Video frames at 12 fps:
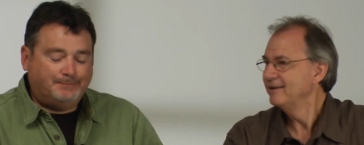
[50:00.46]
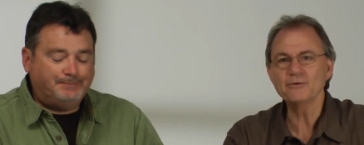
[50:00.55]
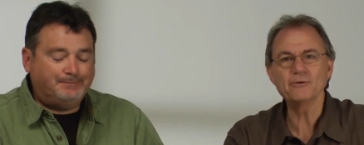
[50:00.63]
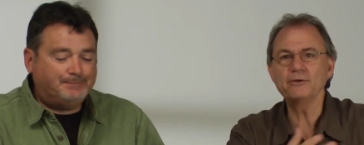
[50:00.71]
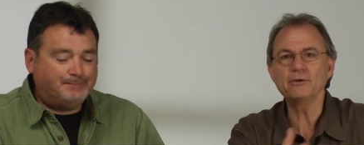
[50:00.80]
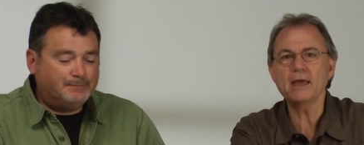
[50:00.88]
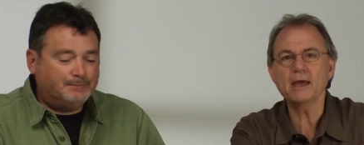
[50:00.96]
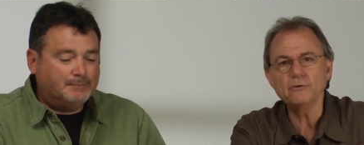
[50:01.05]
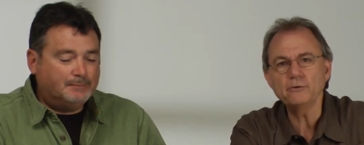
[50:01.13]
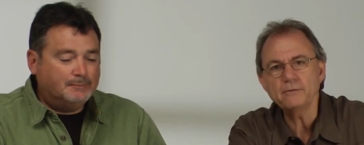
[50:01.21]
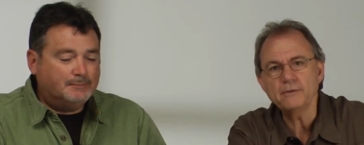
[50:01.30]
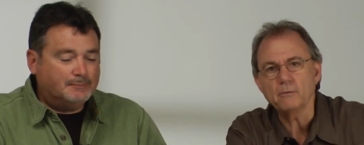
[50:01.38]
Speaker 1: So you
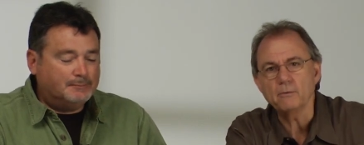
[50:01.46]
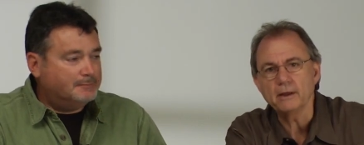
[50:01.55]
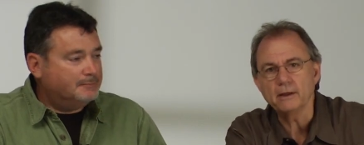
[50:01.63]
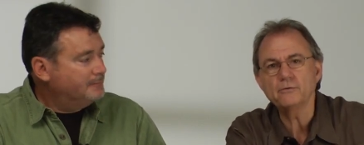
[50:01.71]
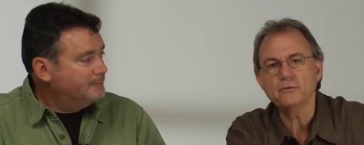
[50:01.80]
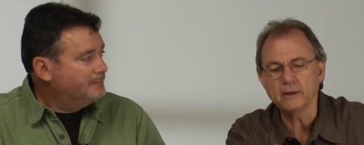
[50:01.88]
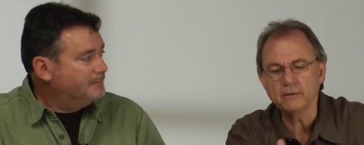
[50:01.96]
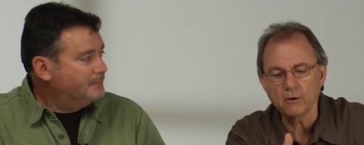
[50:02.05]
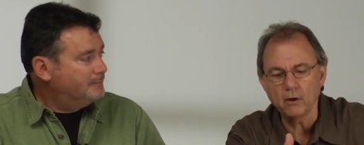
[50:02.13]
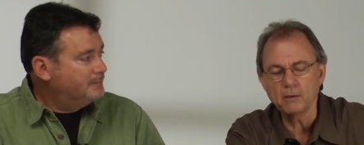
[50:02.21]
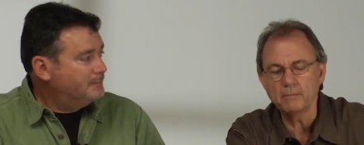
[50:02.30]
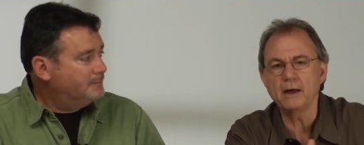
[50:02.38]
can't do it that way. It's, it's
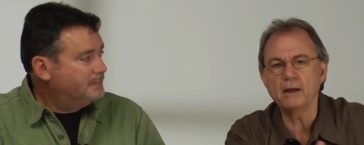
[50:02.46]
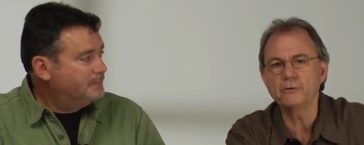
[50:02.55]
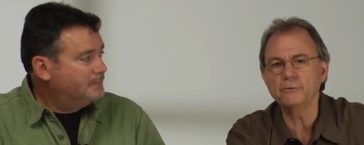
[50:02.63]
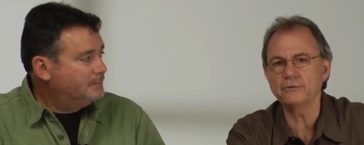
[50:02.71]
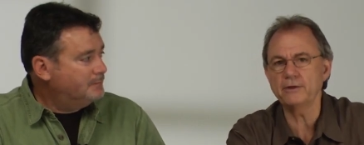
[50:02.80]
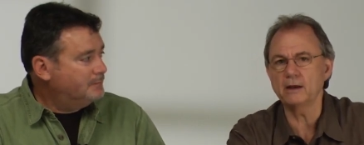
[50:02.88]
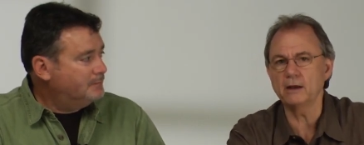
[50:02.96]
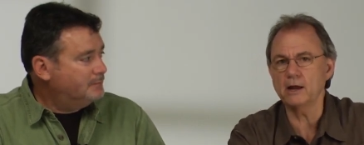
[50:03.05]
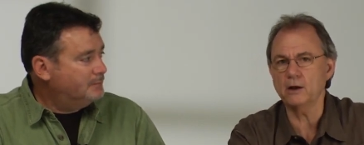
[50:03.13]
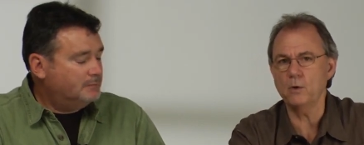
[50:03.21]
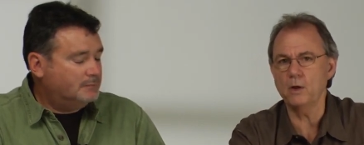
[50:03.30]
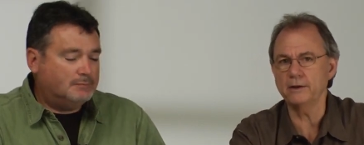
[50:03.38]
all about understanding
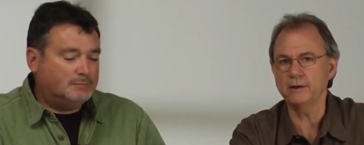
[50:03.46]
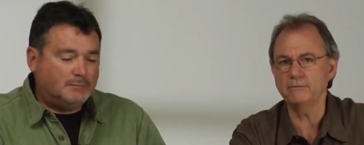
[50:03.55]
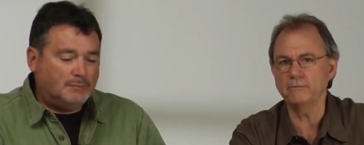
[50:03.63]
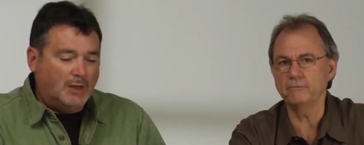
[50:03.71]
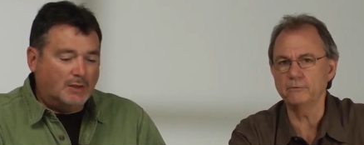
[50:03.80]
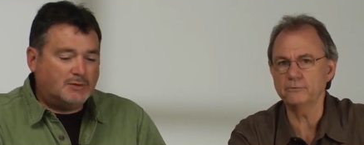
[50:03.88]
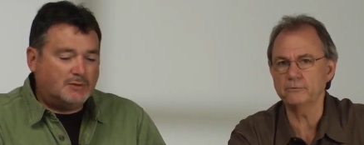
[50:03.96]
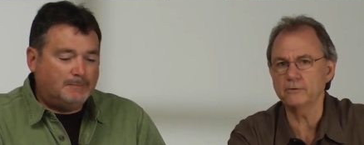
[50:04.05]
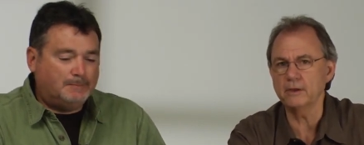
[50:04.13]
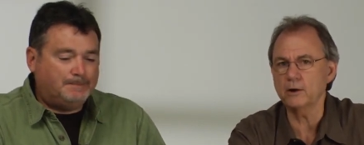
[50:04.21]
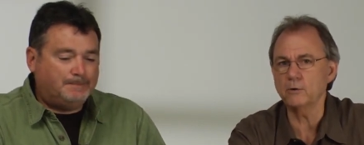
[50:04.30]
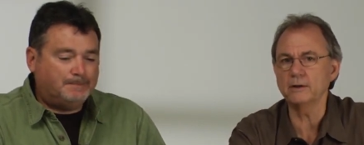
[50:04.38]
light quality yes.
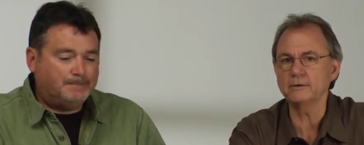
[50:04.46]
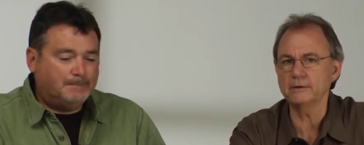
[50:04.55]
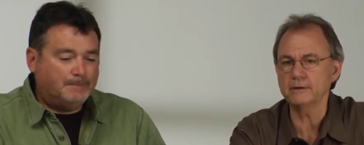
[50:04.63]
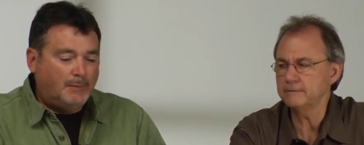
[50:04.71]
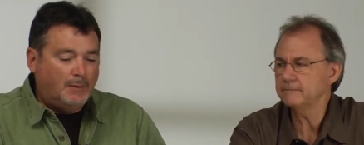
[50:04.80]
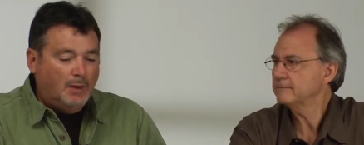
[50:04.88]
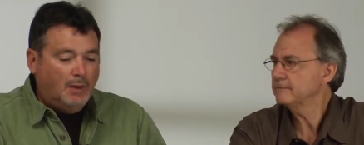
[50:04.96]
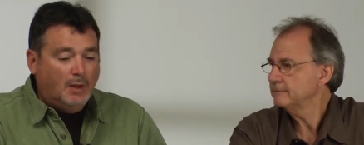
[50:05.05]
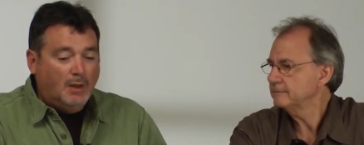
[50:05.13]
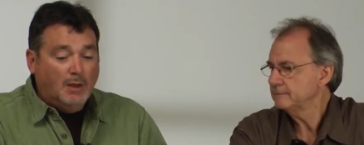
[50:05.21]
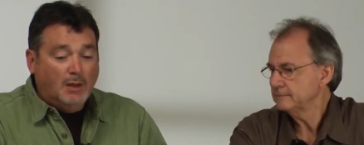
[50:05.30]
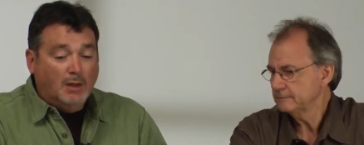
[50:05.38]
versus light quantity.
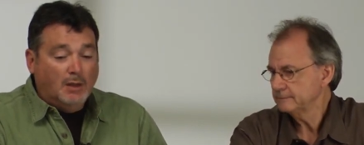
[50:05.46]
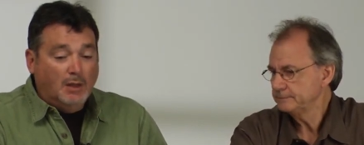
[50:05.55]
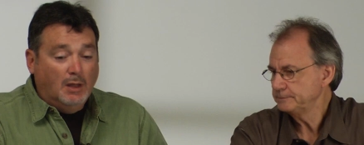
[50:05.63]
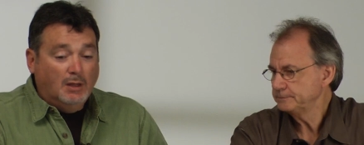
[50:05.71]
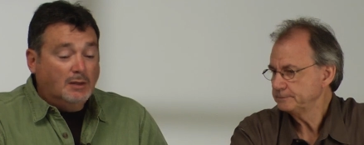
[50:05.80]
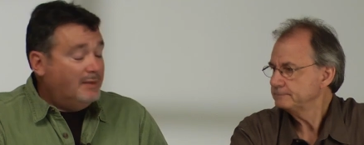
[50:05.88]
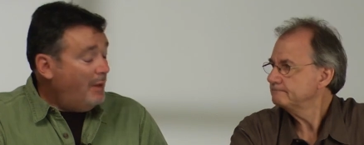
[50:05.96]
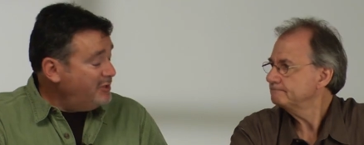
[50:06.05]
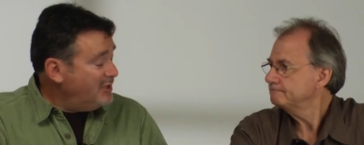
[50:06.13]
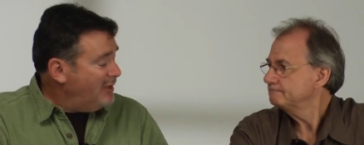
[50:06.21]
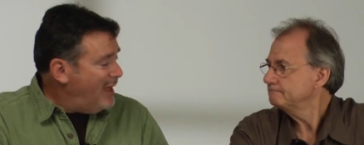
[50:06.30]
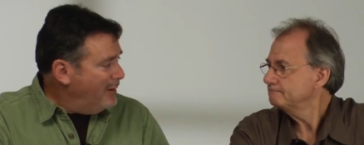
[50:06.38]
Speaker 2: That
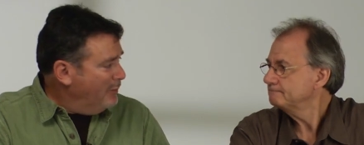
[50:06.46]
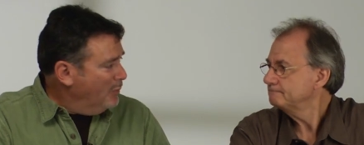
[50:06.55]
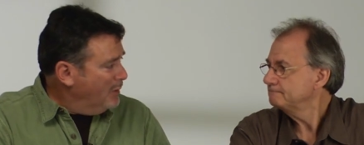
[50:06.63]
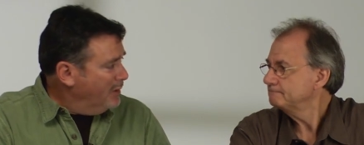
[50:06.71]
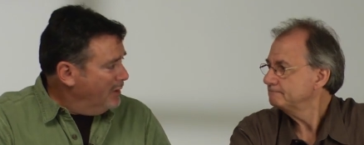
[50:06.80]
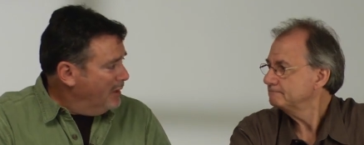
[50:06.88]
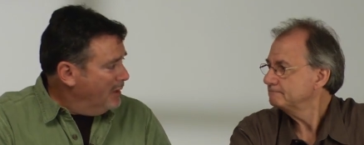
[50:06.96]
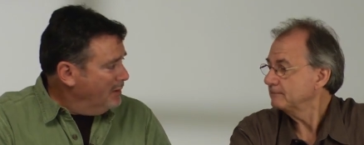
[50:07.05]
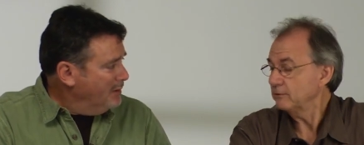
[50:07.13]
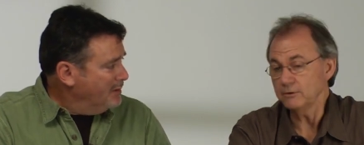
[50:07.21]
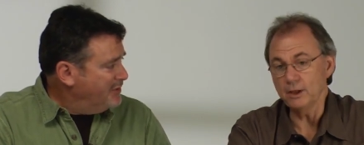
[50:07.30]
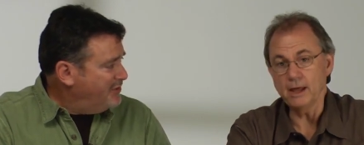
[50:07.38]
was a lot in one uh,
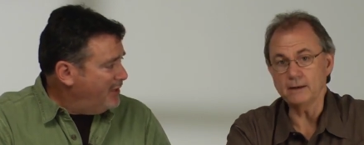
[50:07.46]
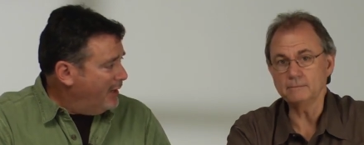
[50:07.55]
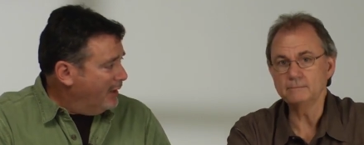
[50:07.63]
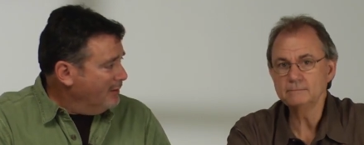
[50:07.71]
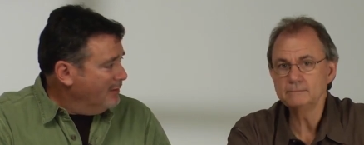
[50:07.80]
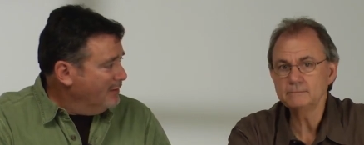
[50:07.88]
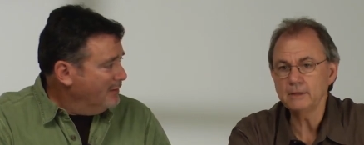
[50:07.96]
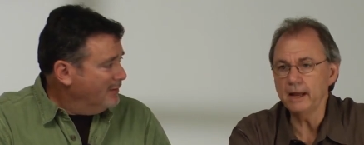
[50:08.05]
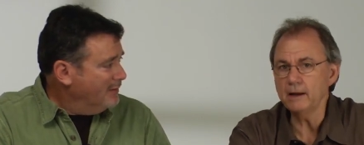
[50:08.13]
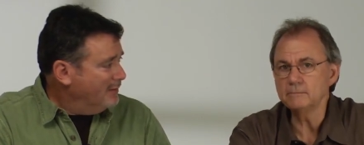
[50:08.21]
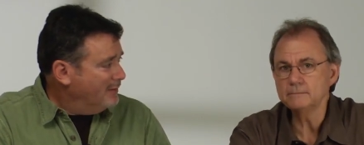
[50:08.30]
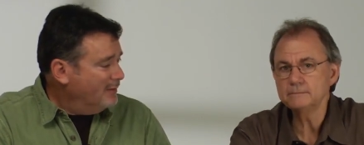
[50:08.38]
this is a lot. sitting.
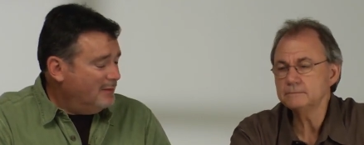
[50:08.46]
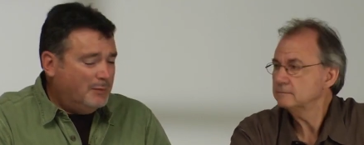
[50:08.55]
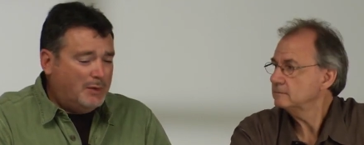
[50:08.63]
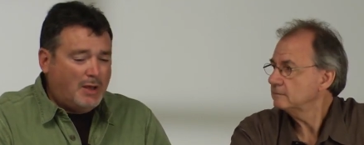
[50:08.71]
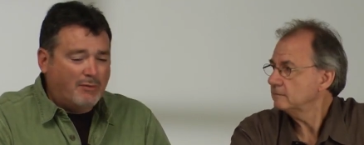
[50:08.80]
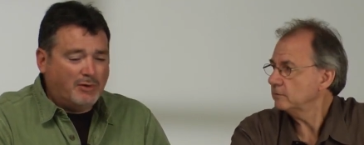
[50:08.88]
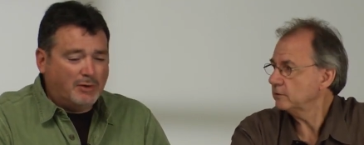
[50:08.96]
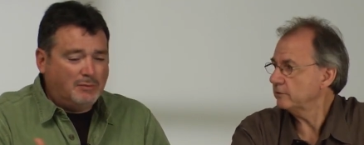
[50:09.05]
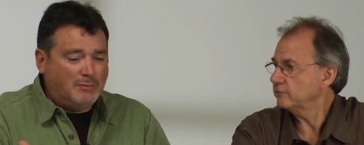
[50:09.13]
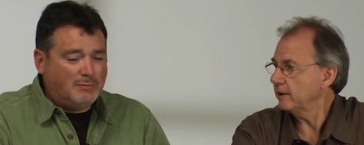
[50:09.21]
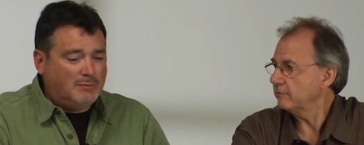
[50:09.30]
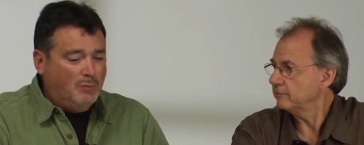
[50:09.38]
Yeah. We covered
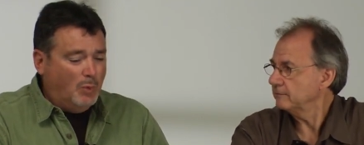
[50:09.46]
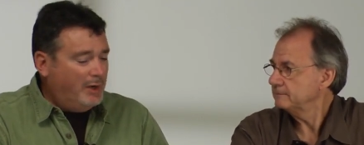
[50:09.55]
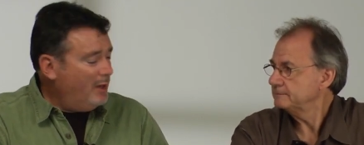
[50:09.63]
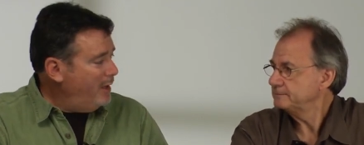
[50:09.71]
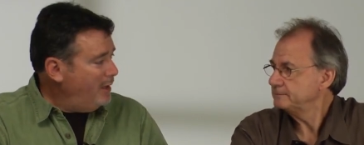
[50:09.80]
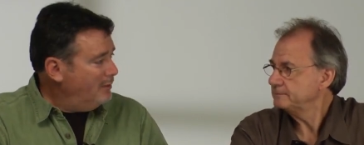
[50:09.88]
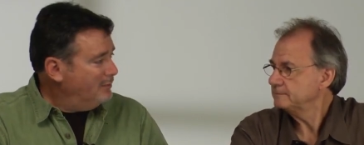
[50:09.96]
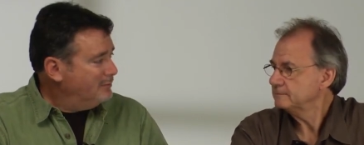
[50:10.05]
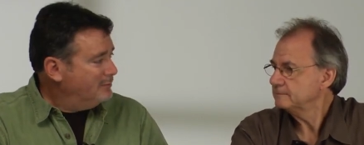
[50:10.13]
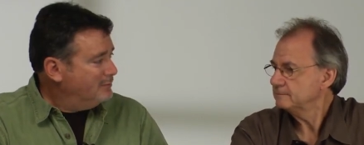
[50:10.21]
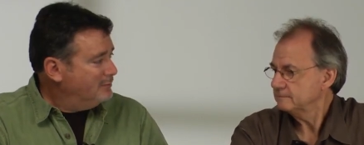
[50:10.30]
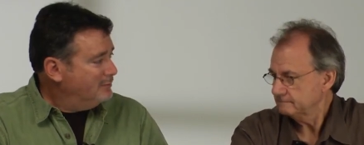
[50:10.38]
good stuff. One light,
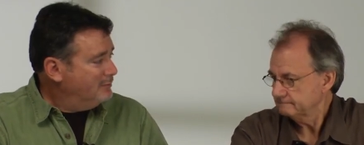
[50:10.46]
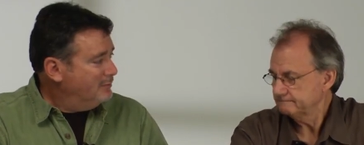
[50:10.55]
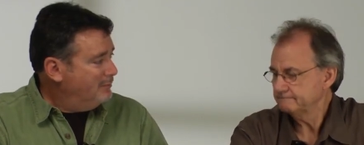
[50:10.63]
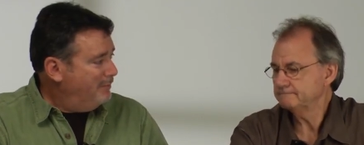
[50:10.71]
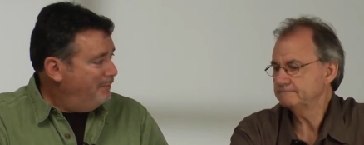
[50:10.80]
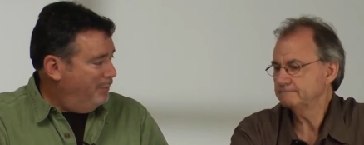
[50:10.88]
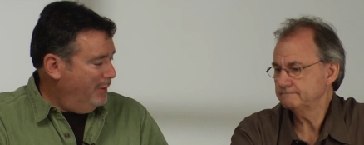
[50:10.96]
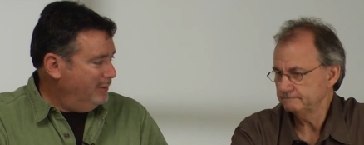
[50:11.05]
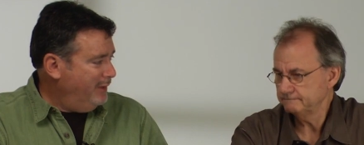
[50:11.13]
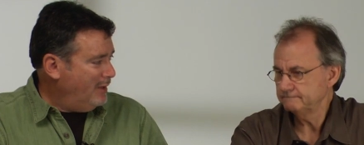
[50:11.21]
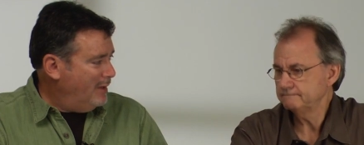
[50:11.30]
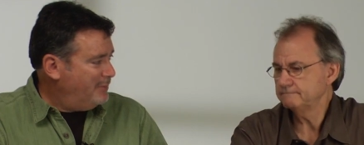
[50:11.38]

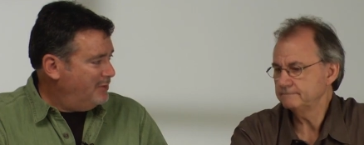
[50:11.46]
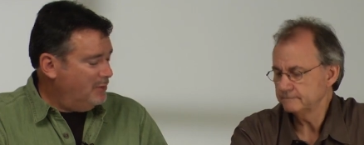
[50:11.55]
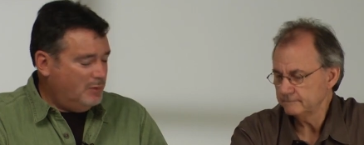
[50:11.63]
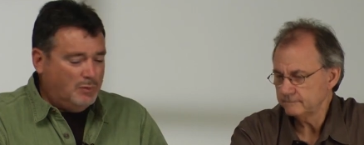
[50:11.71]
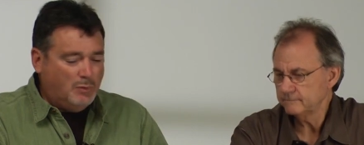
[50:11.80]
building up to